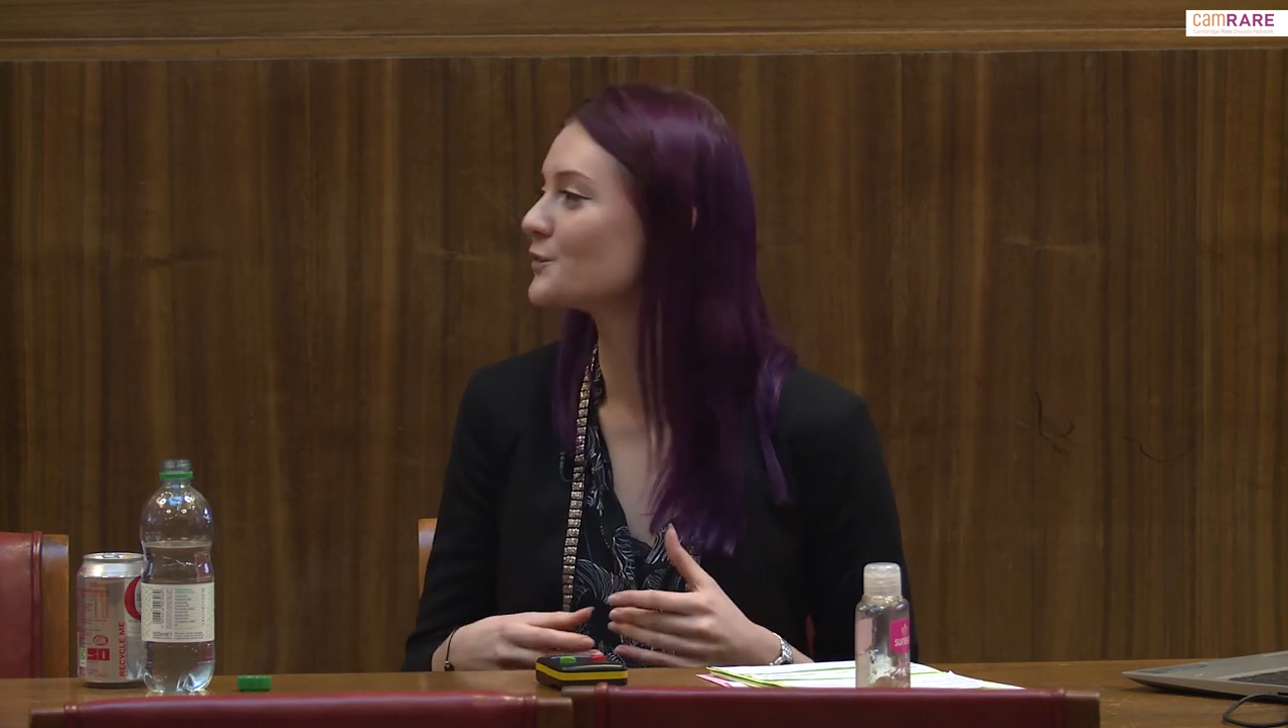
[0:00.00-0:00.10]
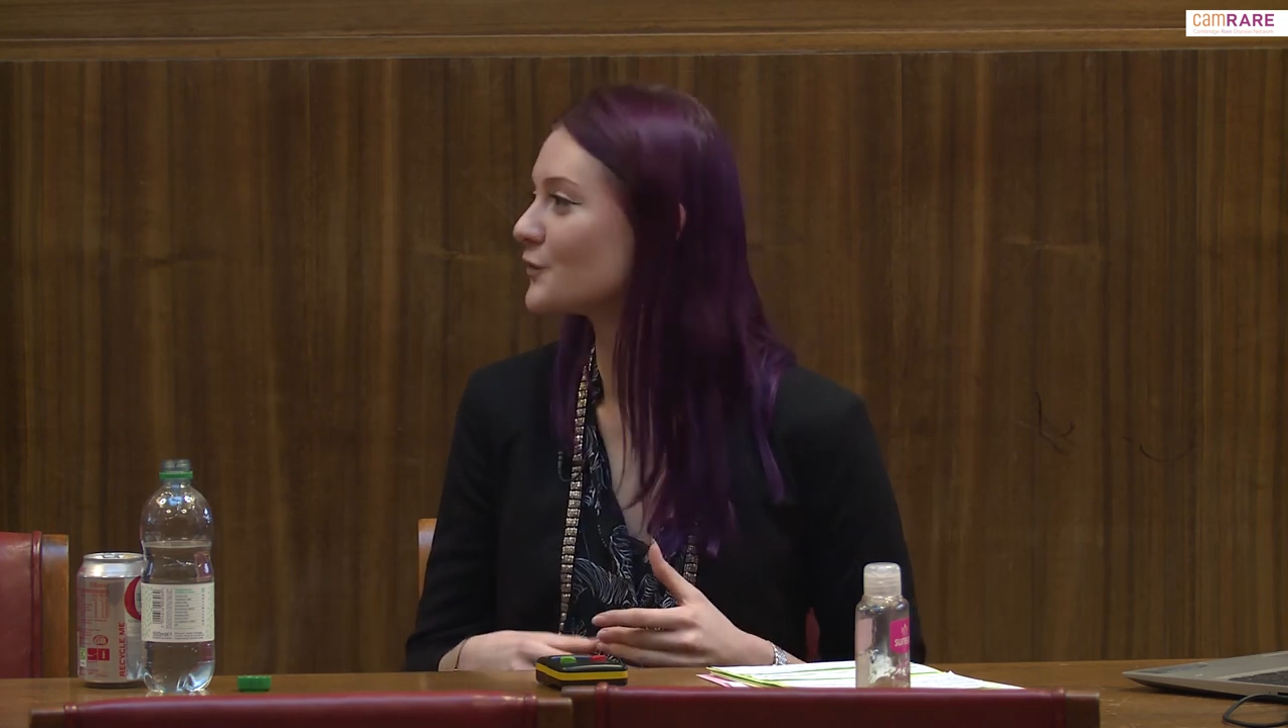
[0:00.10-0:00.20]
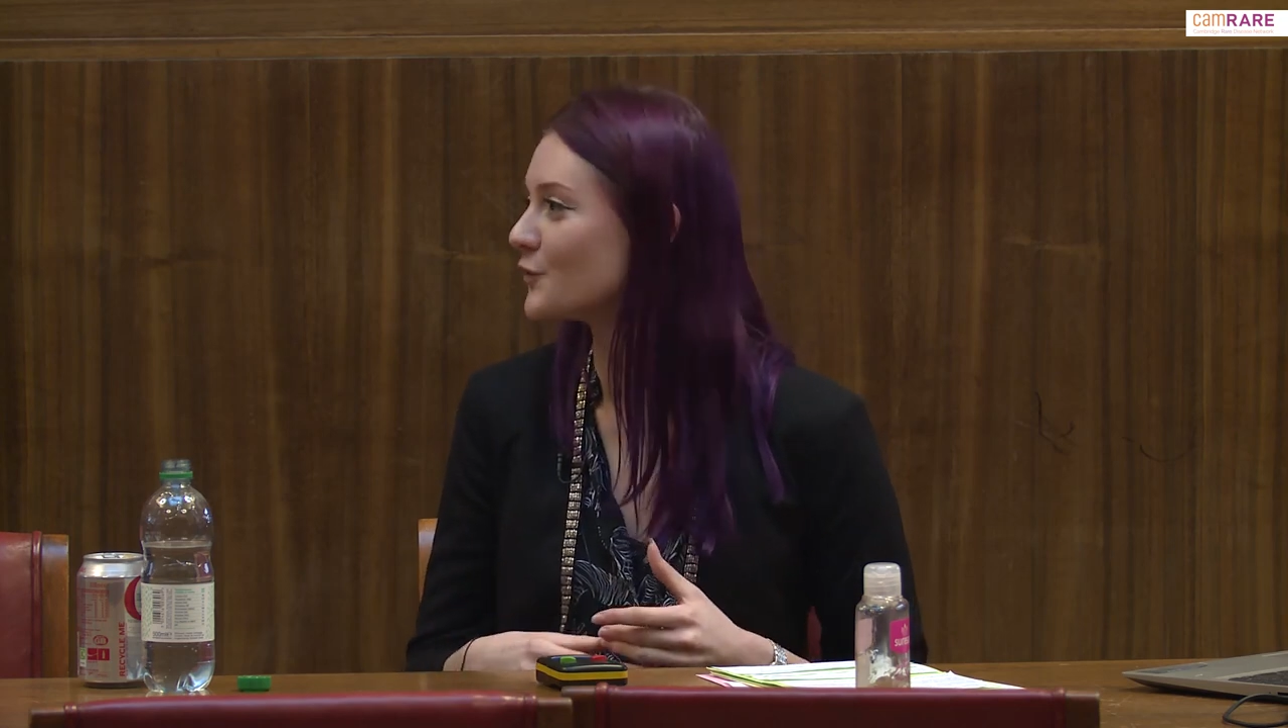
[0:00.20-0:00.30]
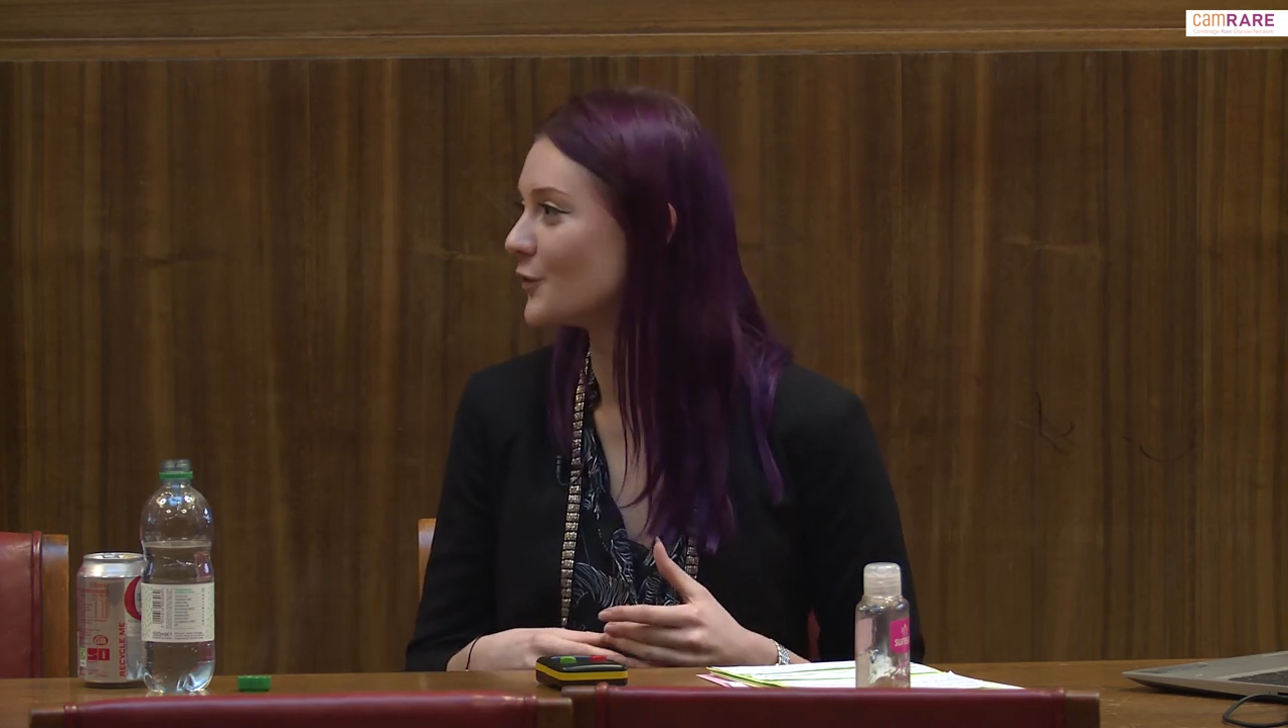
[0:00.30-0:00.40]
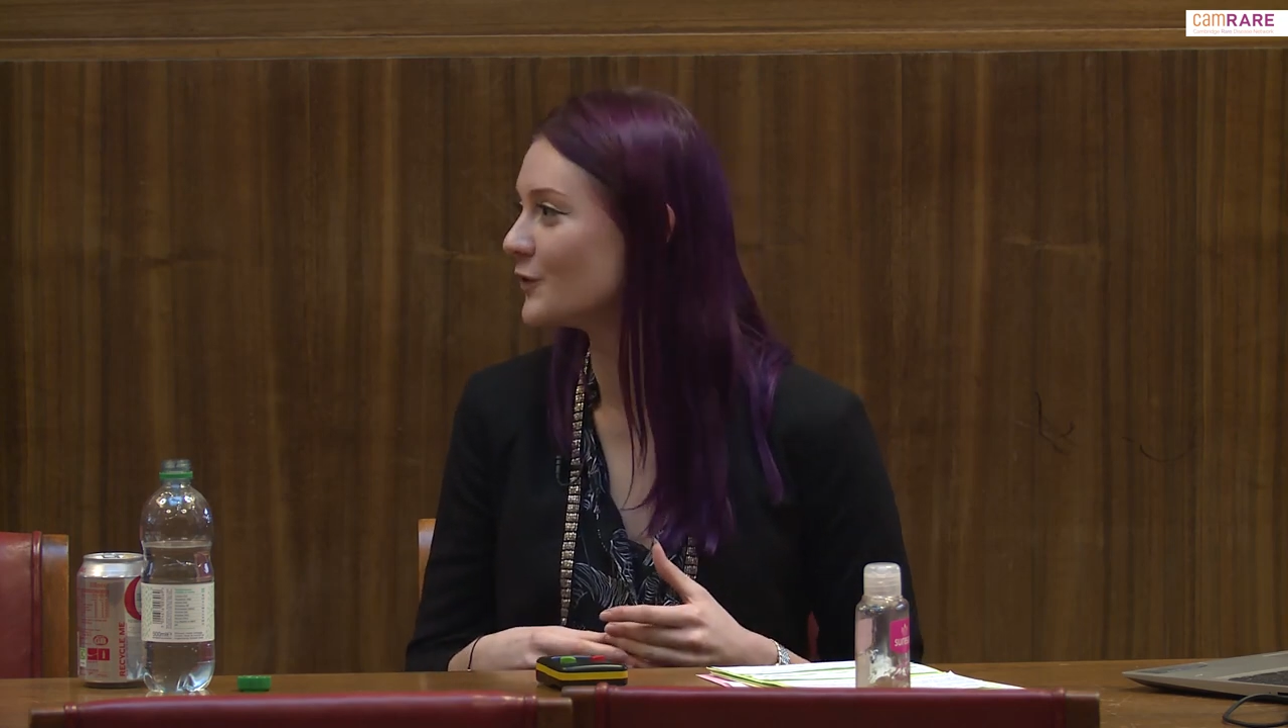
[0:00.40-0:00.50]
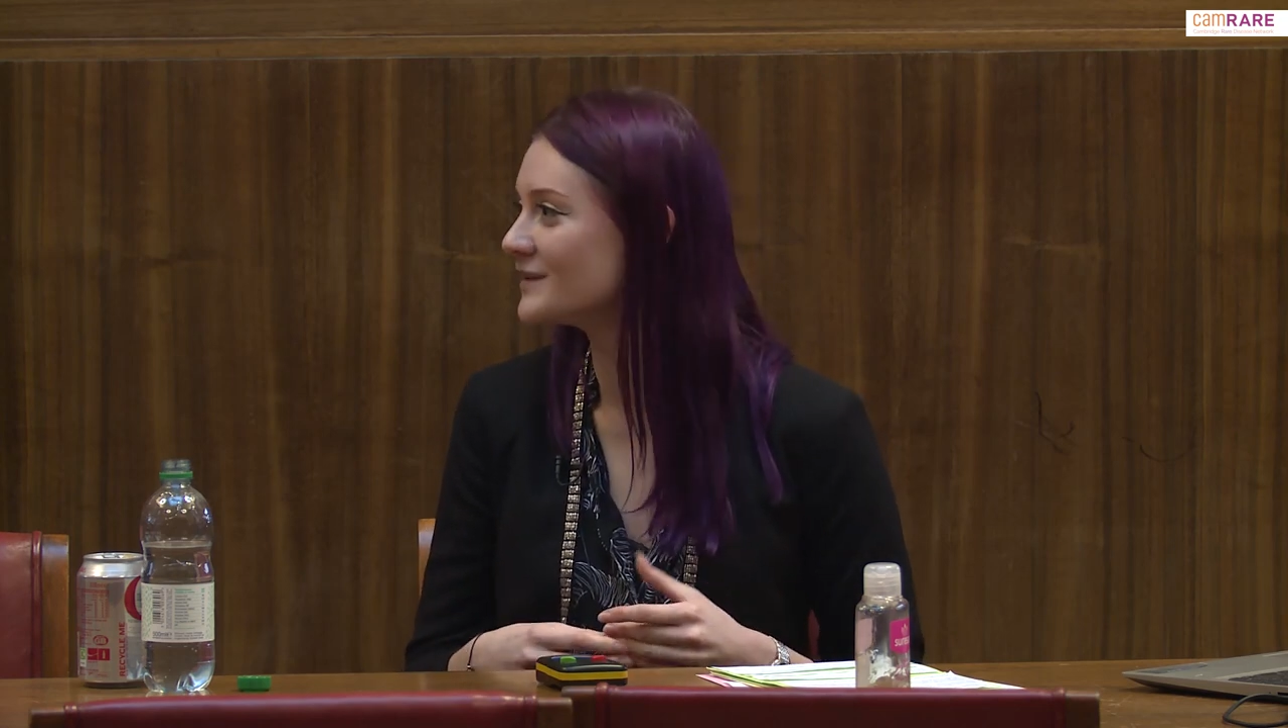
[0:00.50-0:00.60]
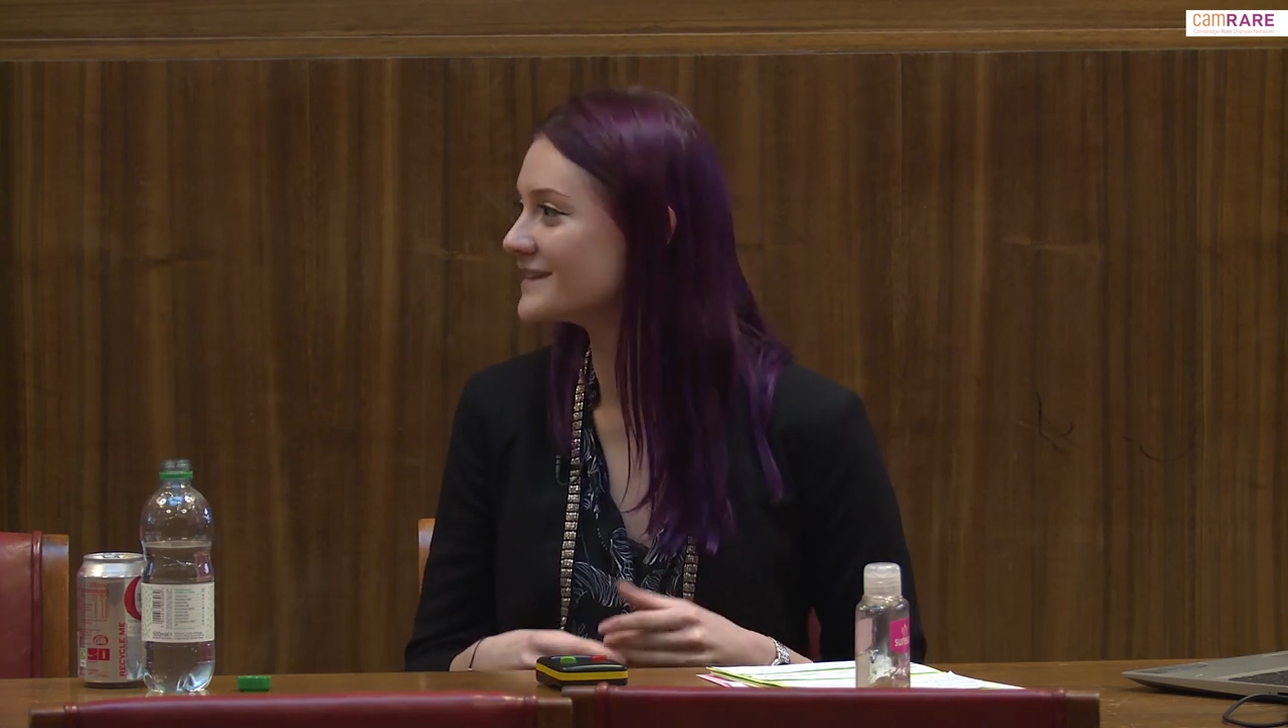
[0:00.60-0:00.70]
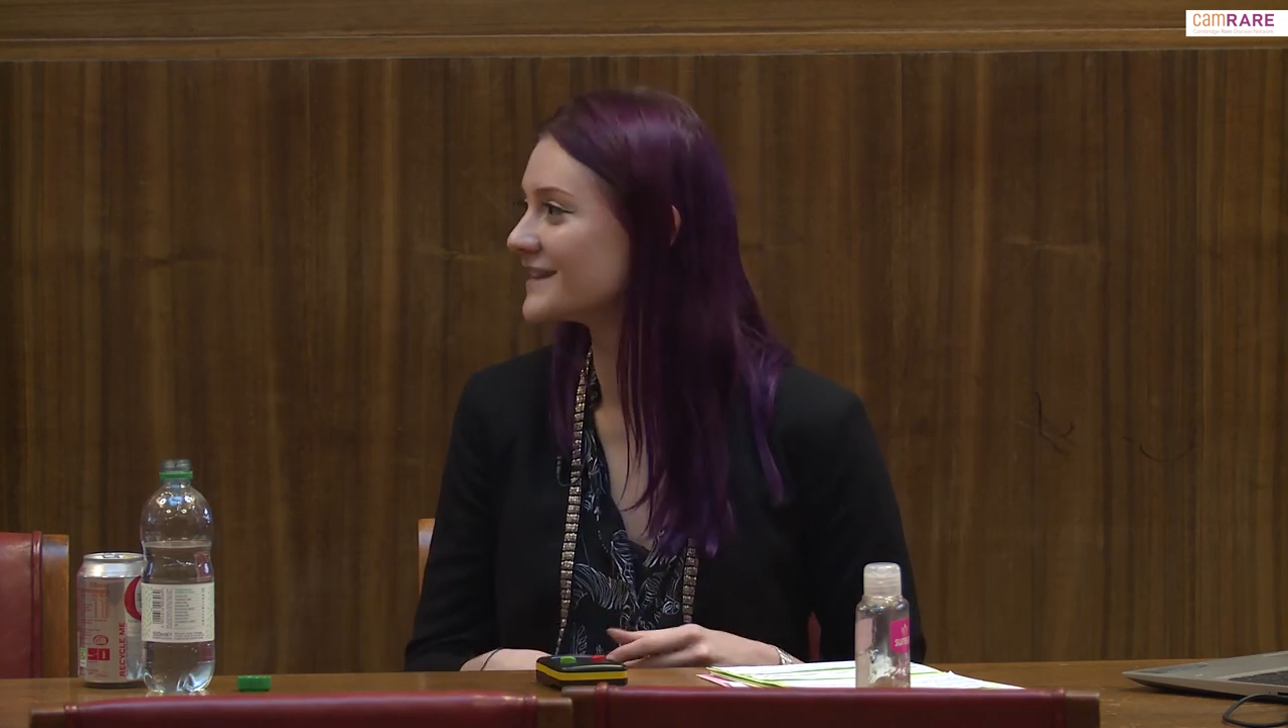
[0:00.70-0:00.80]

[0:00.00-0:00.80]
before,